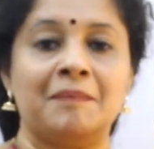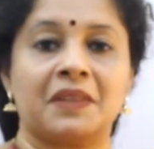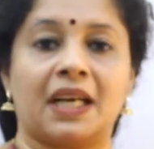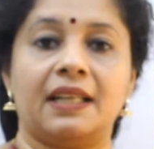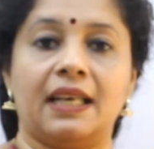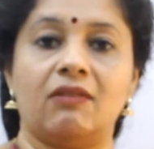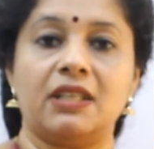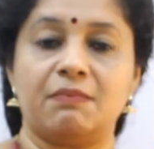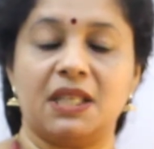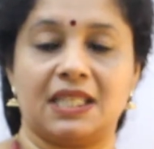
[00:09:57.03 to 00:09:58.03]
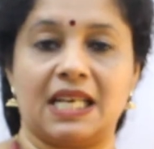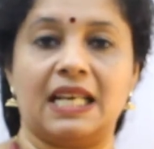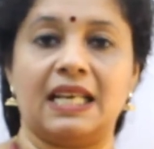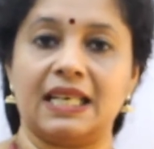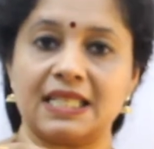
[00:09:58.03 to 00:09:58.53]
and they will be
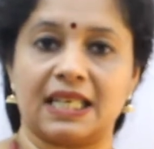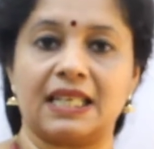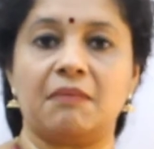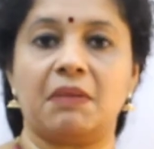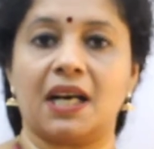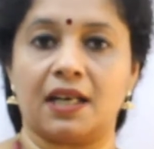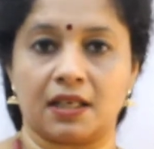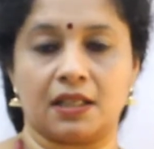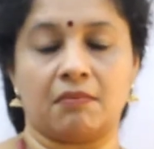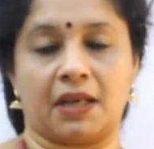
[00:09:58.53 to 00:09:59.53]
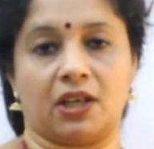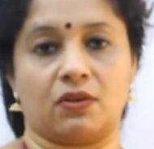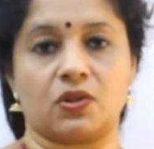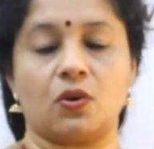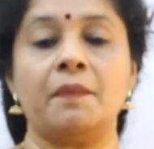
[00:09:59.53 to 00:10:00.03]
staining it and keeping under the
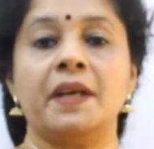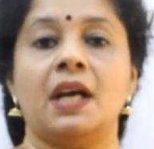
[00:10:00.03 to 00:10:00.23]
microscope,